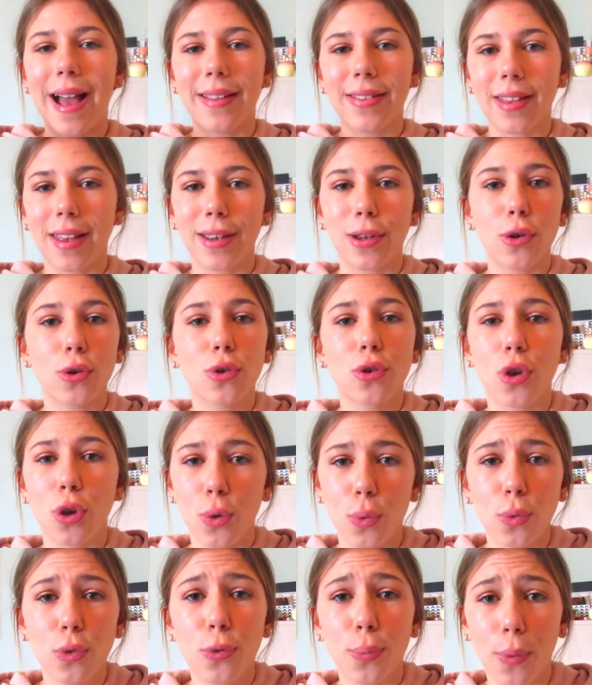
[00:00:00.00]
It has like
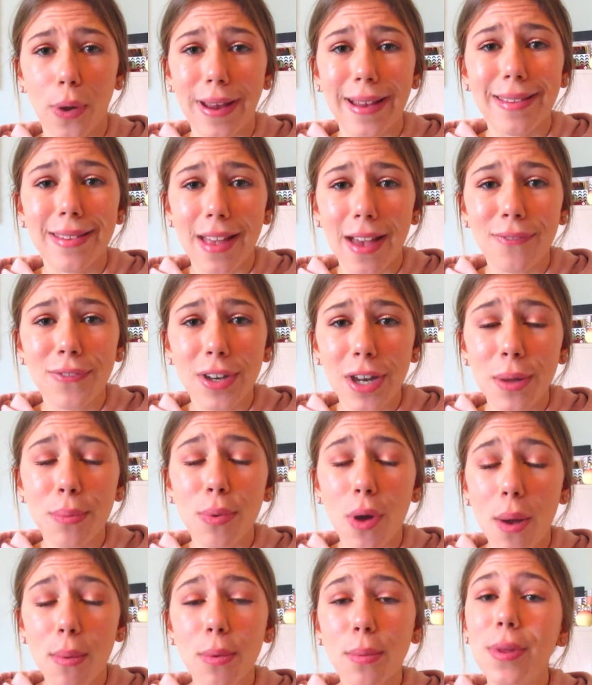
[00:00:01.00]
2 sprays left in
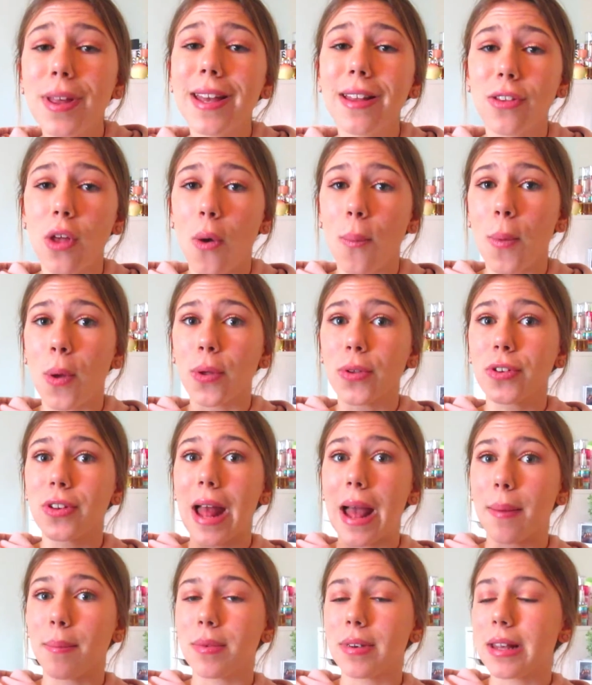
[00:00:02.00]
it probably. It's
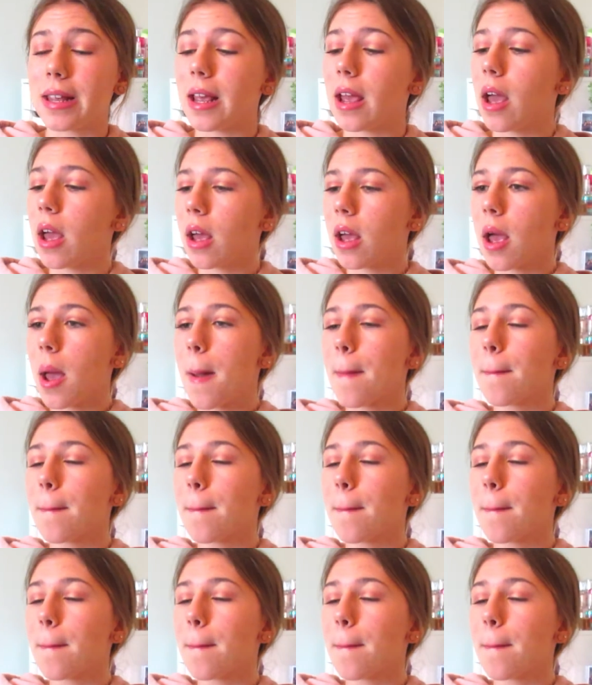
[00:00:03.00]
almost empty.